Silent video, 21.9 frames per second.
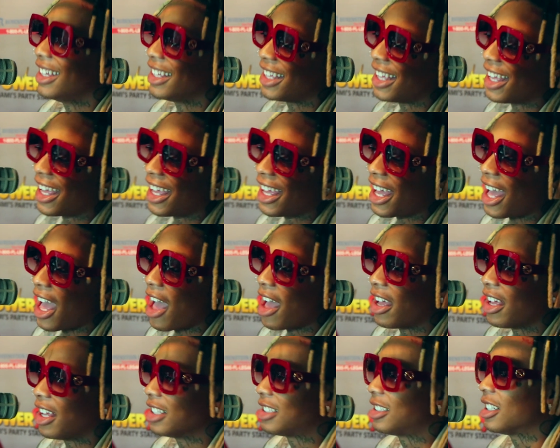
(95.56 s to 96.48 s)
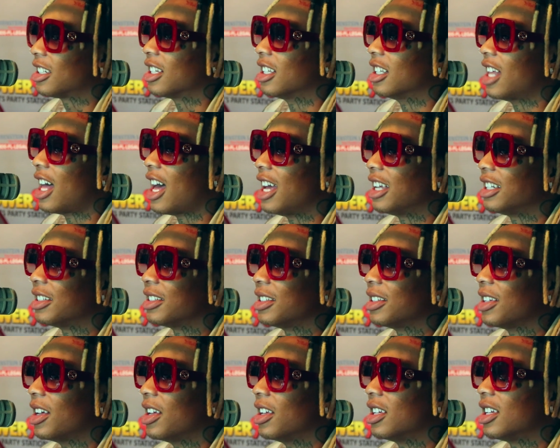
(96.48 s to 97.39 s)
Yeah, it took a lot.
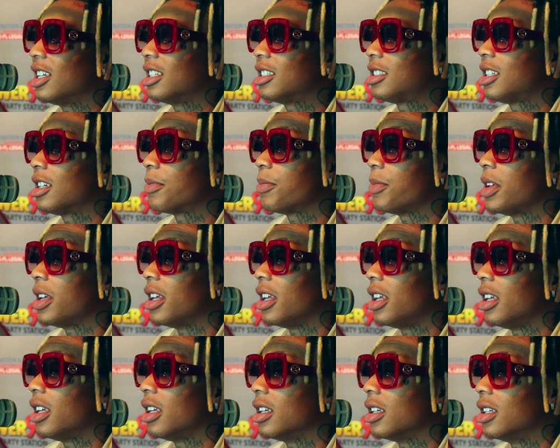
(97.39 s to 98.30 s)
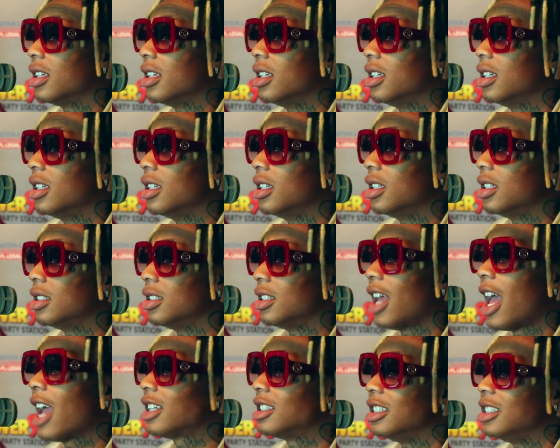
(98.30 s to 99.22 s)
It took me
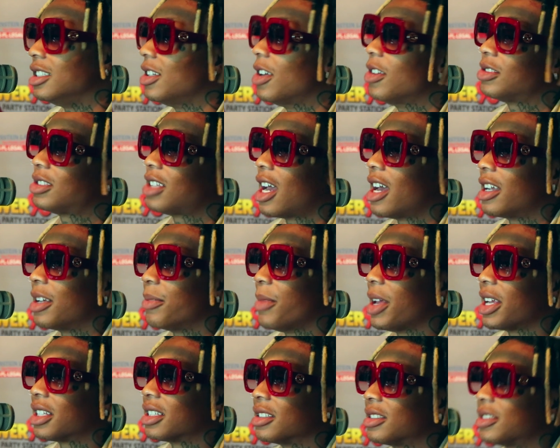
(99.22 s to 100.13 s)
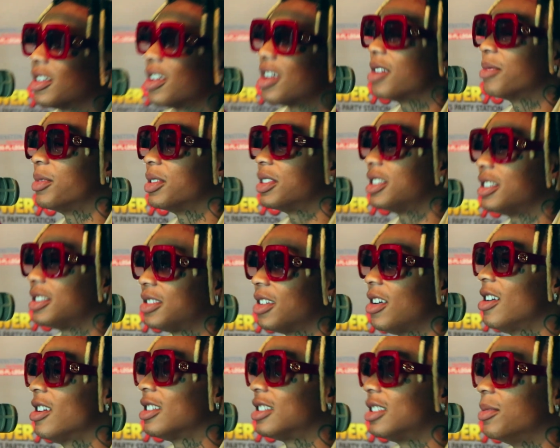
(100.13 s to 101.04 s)
actually no time to make the song, but the
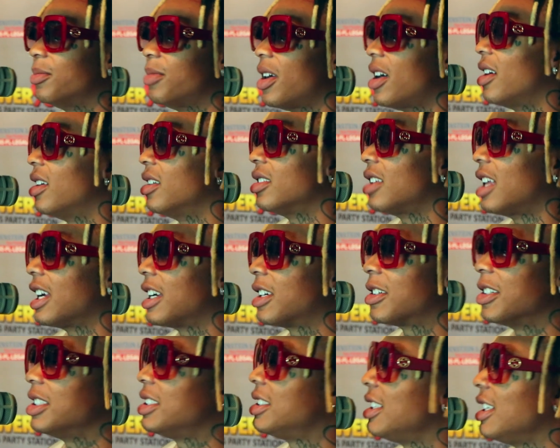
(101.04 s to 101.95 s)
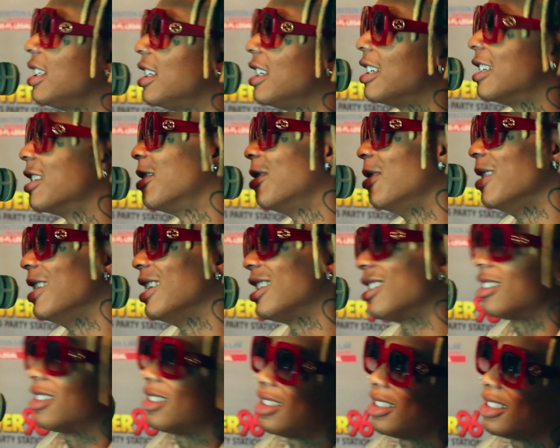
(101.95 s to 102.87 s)
song is about like Christine and the
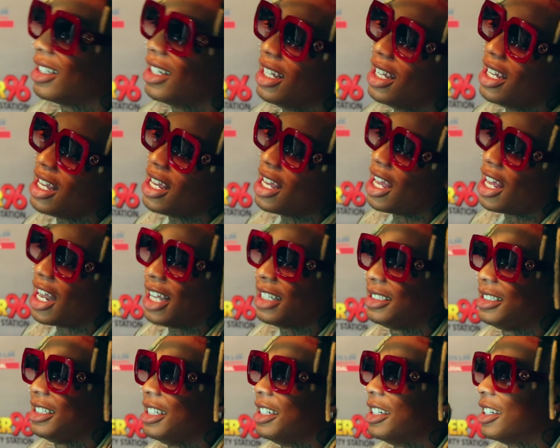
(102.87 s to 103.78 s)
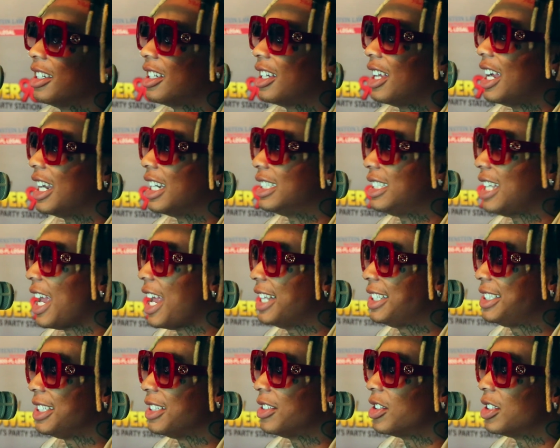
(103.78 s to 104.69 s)
Queens. I seen her like
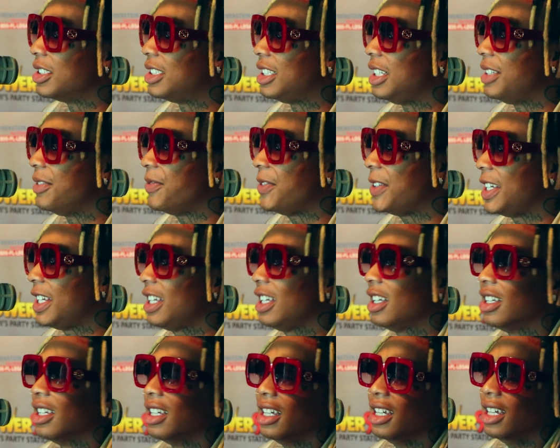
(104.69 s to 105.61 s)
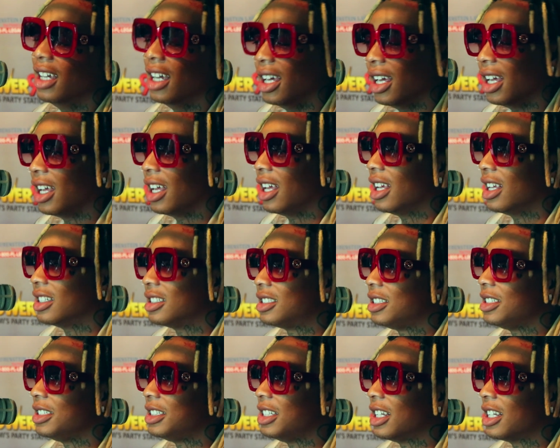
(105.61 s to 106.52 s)
dancing on TV, and
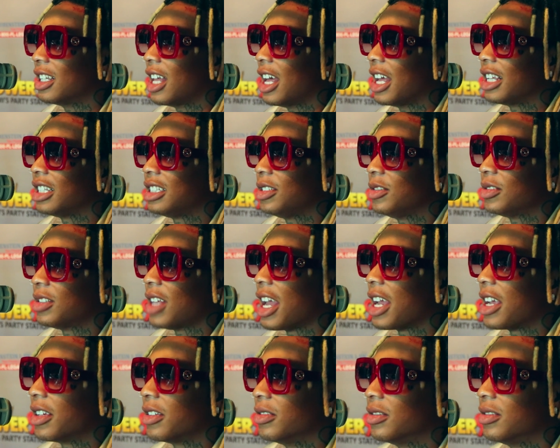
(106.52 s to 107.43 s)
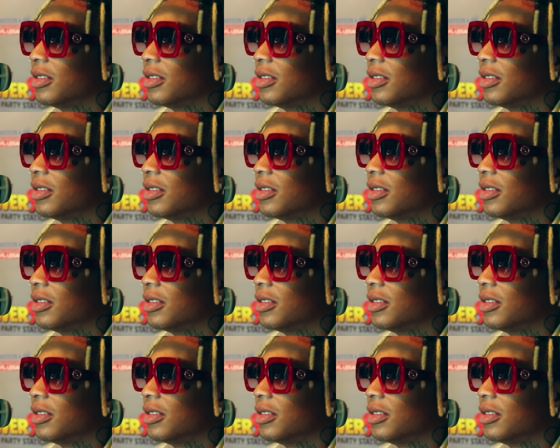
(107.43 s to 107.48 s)
she was like